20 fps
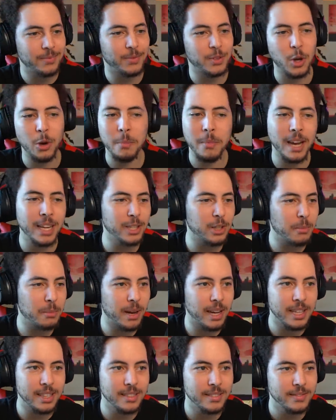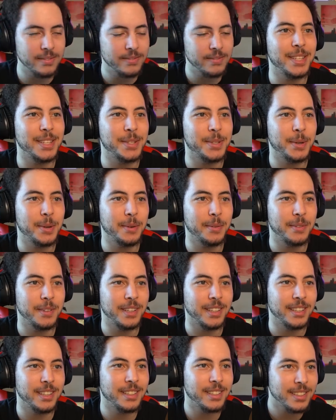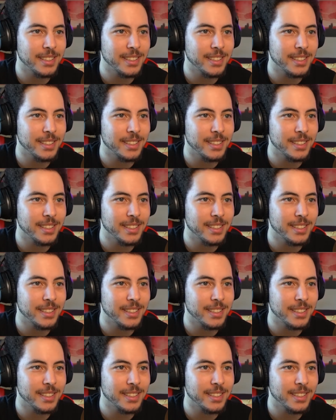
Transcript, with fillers: Don't mind, don't mind. Serving.